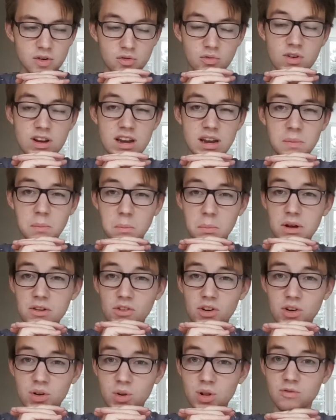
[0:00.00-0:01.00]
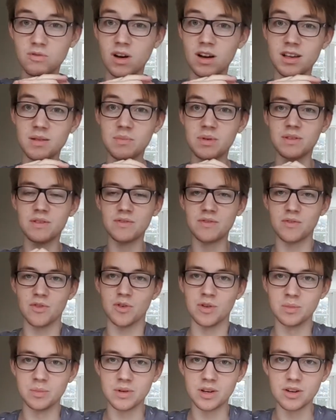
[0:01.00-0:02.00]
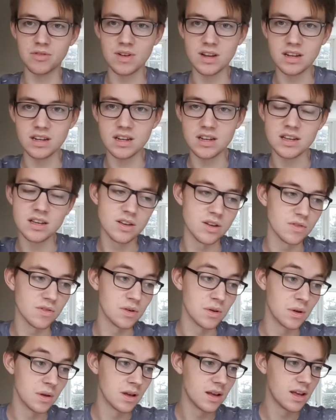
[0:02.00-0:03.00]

Green Miracle Ripe from Green Tea Guru.